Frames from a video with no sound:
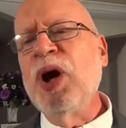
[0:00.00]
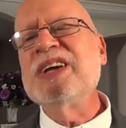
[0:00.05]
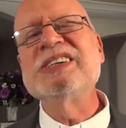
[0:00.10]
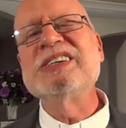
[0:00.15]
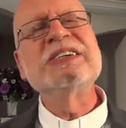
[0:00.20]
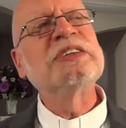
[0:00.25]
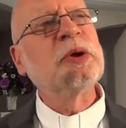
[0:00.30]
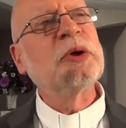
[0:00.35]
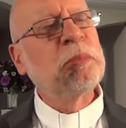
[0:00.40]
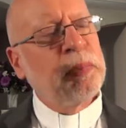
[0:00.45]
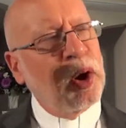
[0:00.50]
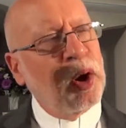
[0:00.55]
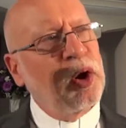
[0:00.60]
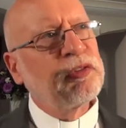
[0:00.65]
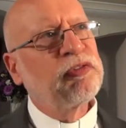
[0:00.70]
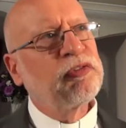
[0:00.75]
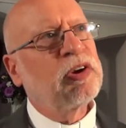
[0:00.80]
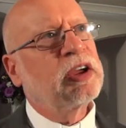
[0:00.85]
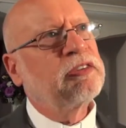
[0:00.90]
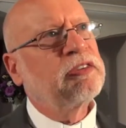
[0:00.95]
wasn't a
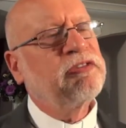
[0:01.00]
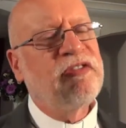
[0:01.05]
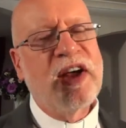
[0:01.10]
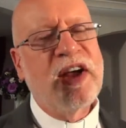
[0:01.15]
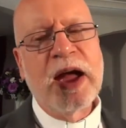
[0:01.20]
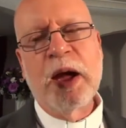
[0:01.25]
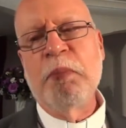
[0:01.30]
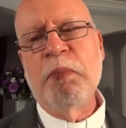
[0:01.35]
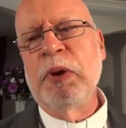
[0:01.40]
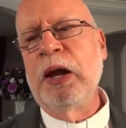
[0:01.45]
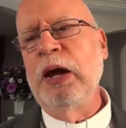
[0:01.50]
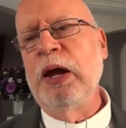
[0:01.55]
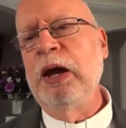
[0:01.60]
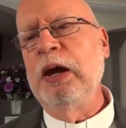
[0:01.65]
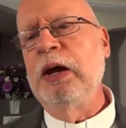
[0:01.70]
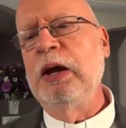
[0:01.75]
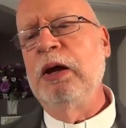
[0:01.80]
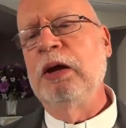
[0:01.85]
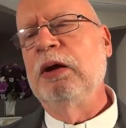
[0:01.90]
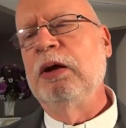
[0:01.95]
perfect
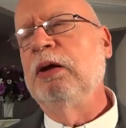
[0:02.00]
family,